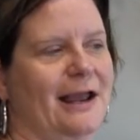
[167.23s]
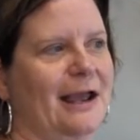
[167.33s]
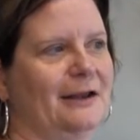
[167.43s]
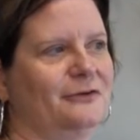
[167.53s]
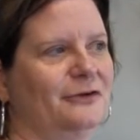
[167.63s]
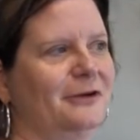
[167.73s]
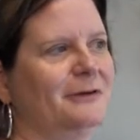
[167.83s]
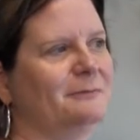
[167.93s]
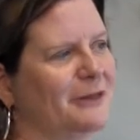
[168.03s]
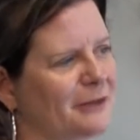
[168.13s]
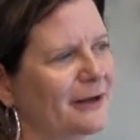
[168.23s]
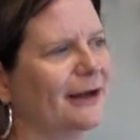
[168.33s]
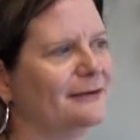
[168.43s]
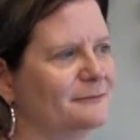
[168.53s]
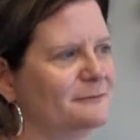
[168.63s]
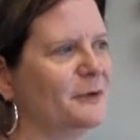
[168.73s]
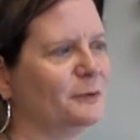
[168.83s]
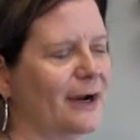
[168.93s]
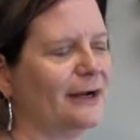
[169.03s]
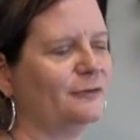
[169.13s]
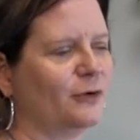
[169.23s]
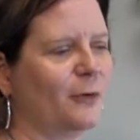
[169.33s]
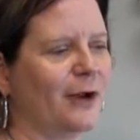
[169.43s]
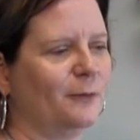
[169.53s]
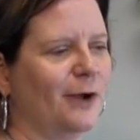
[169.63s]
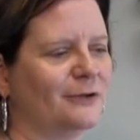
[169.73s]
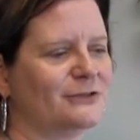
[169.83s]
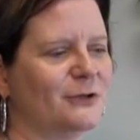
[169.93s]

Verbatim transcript: And by then I'd been writing for quite a while,